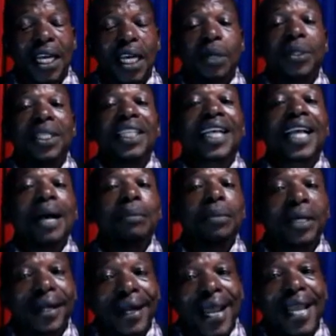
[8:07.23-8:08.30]
And when they come
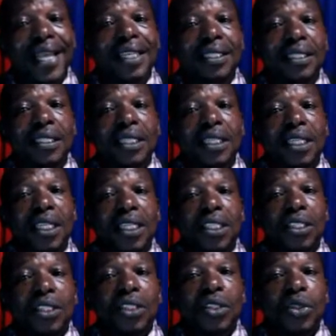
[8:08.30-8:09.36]
crying,
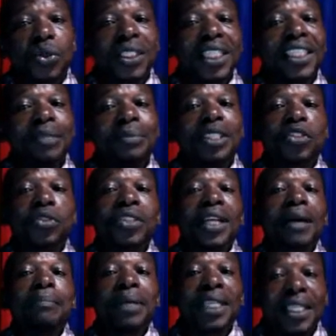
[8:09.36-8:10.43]
you tell them it's not
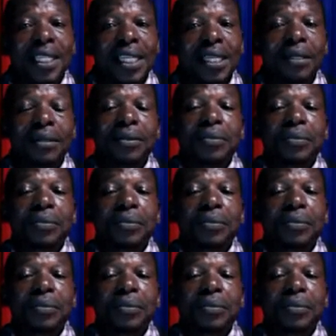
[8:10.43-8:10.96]
a big deal.